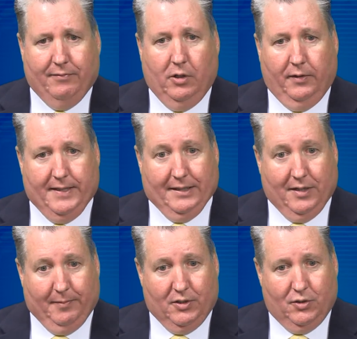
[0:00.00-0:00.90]
even though at that
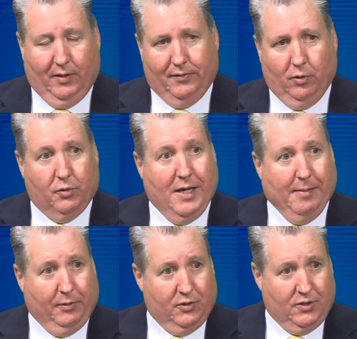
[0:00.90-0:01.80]
time they still had the old
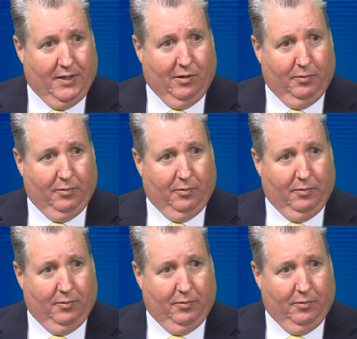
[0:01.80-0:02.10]
Capitol Center,